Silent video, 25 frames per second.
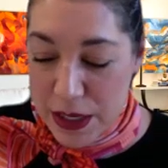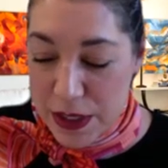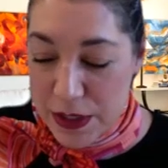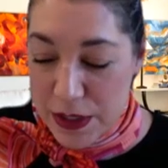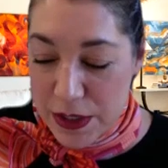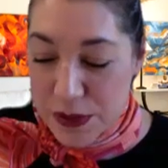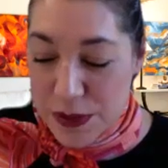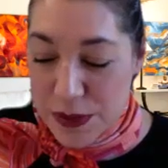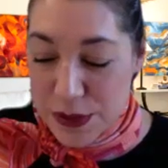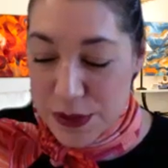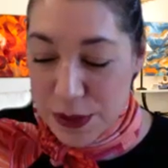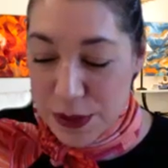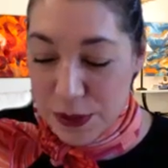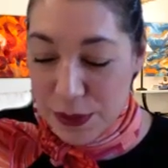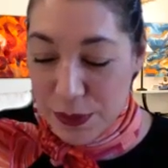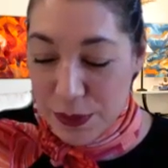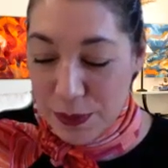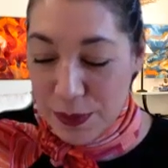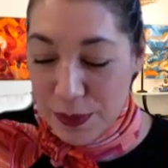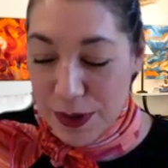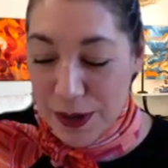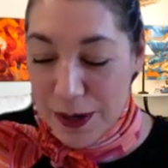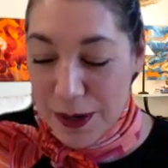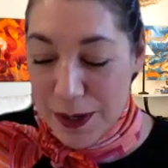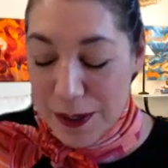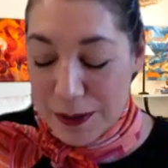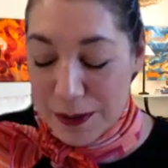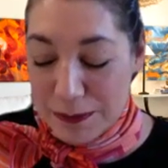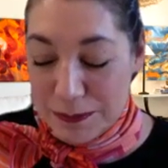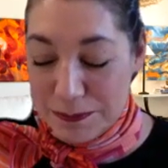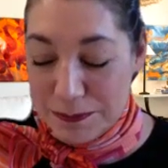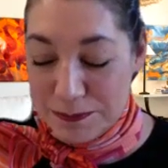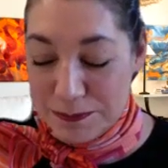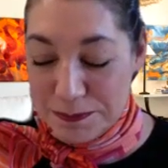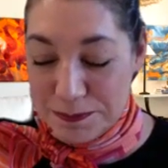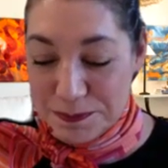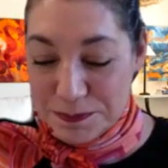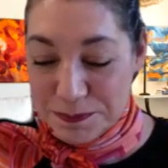So
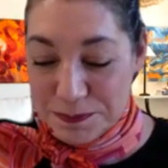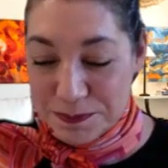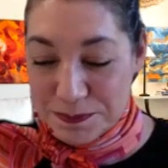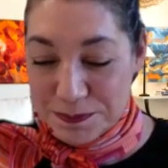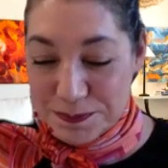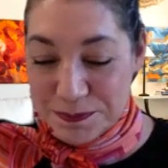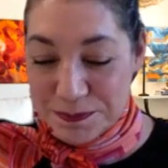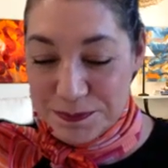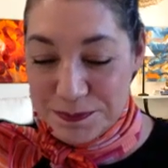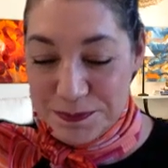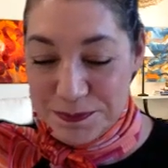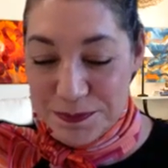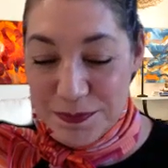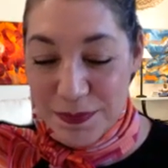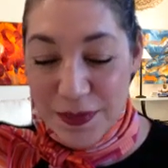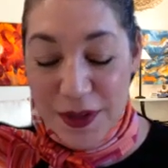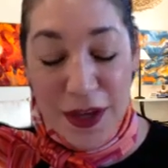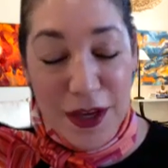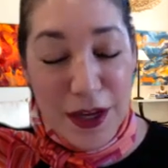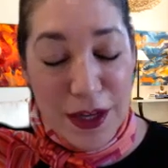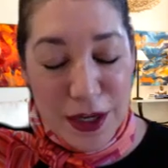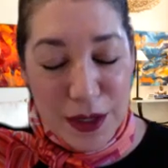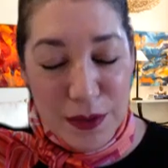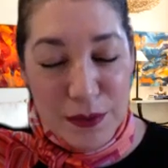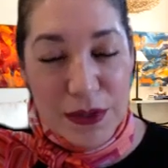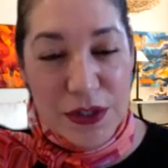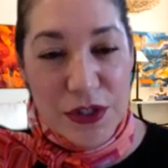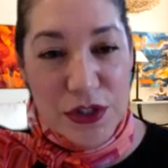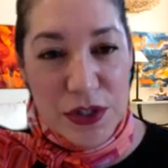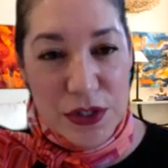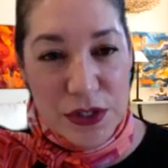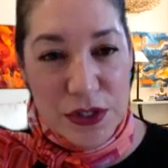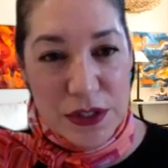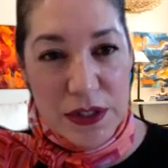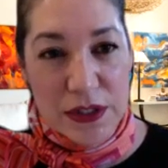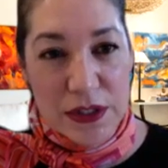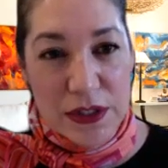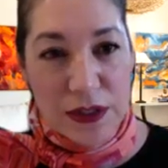anyways,
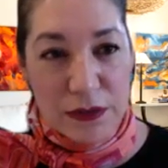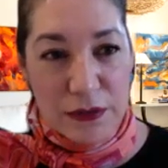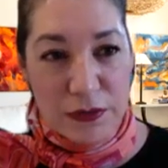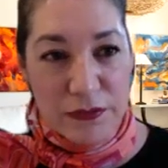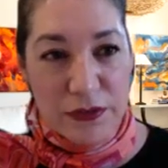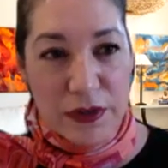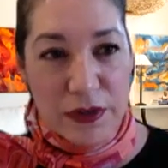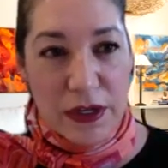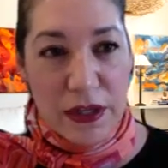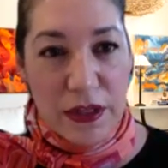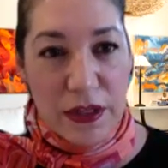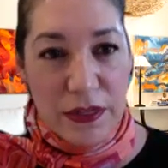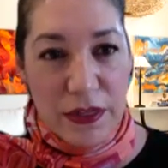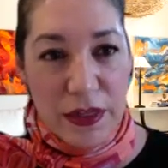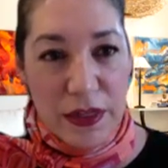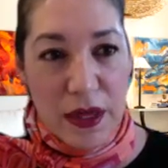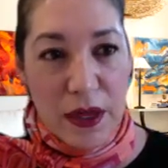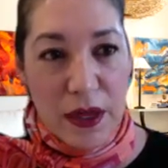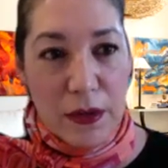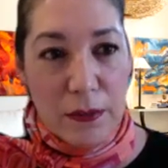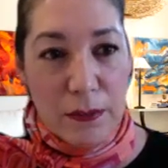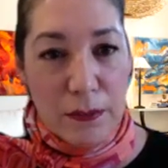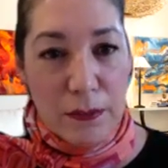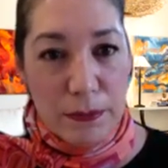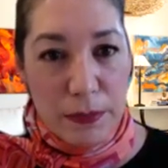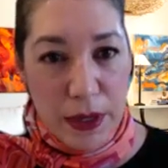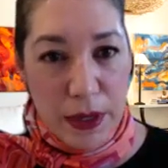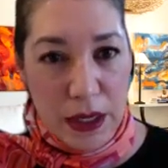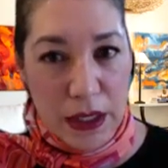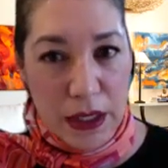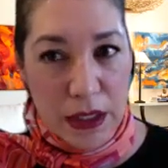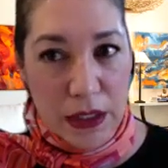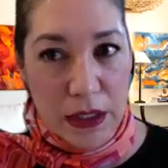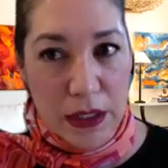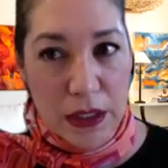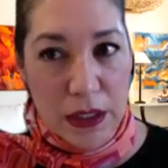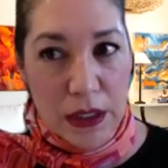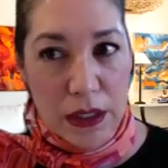just a little funny thing, but